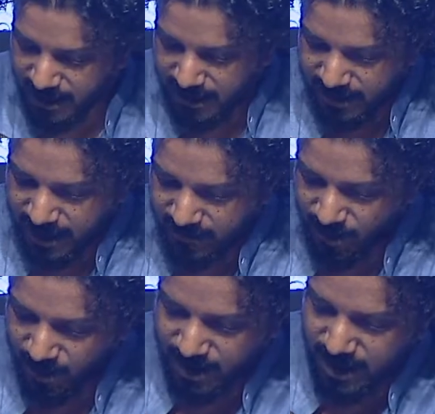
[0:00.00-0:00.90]

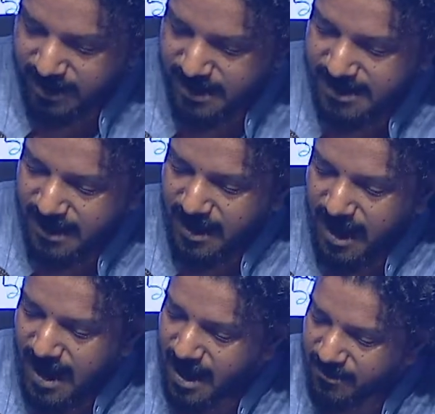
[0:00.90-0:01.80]
Therefore, Gandhi said,
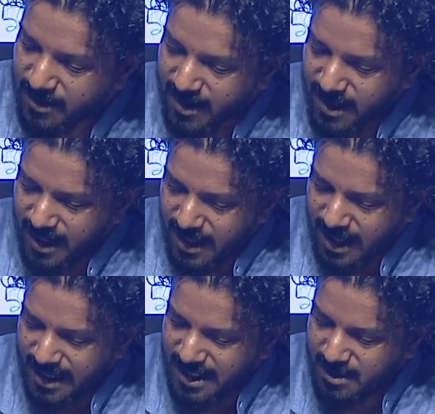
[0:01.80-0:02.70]
I have
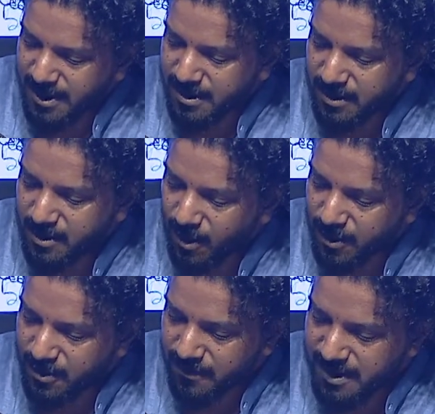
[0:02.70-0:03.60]
a limited
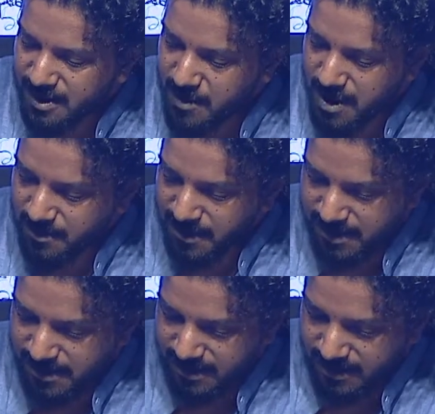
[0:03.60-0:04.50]
knowledge of his
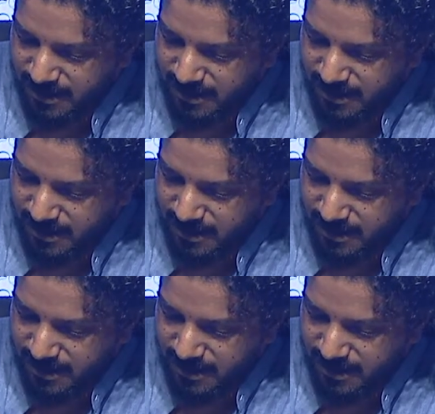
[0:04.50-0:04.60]
purpose.